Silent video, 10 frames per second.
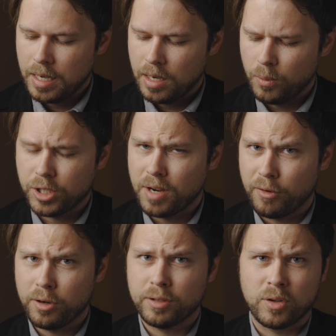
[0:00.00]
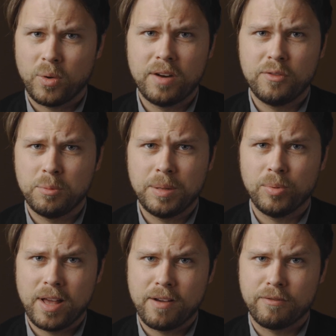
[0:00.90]
which I've heard quite a few
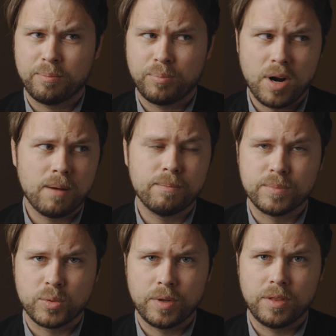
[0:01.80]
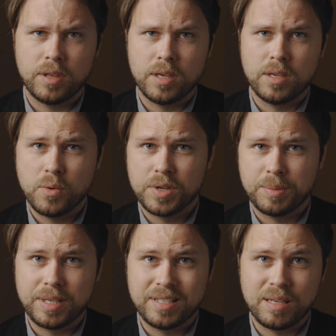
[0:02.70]
people have problems with the
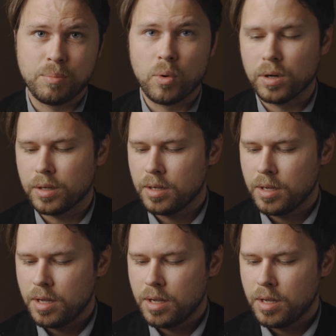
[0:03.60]
USB-C port